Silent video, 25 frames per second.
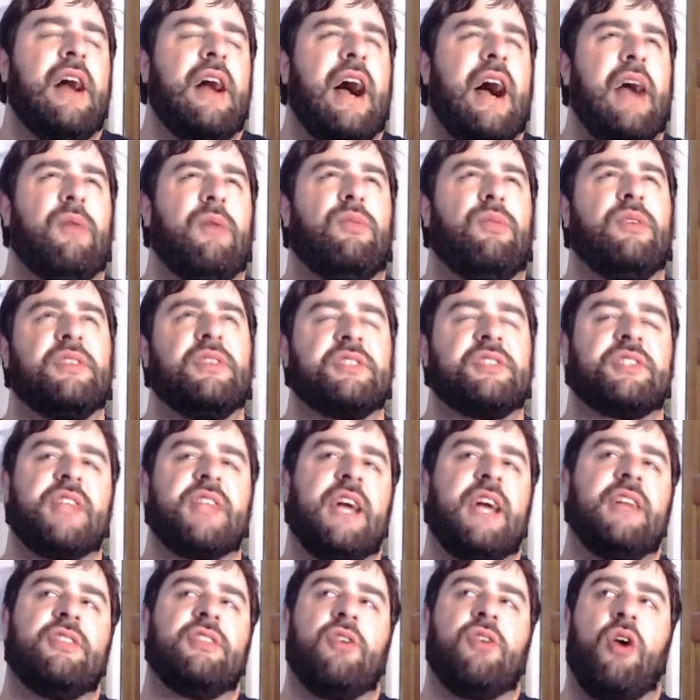I will
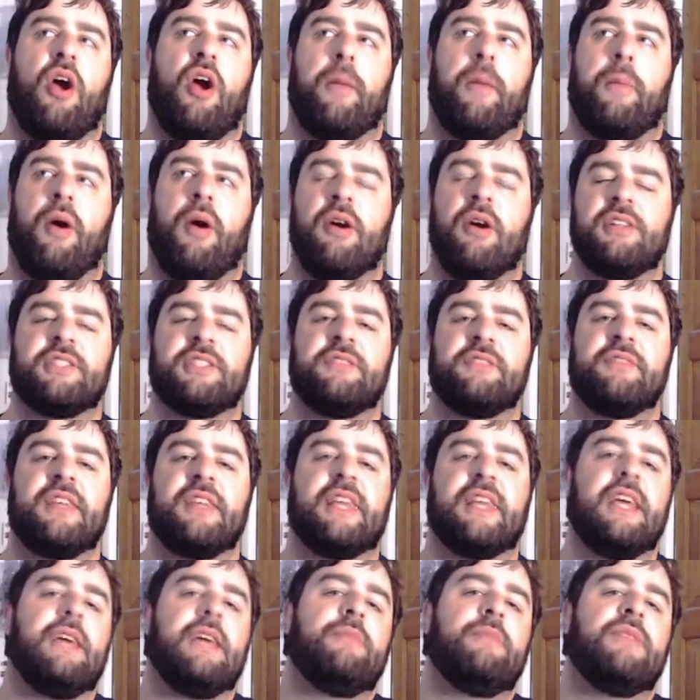say there are parts of the
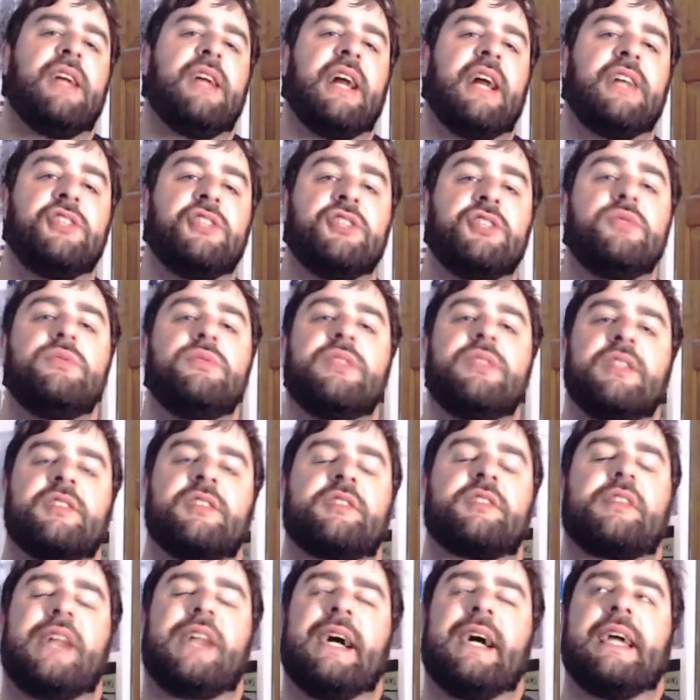game that I do
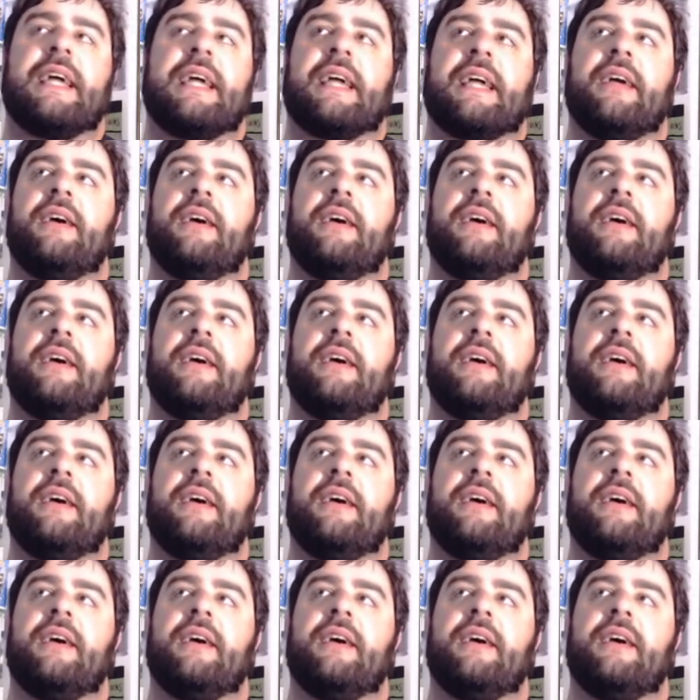dislike.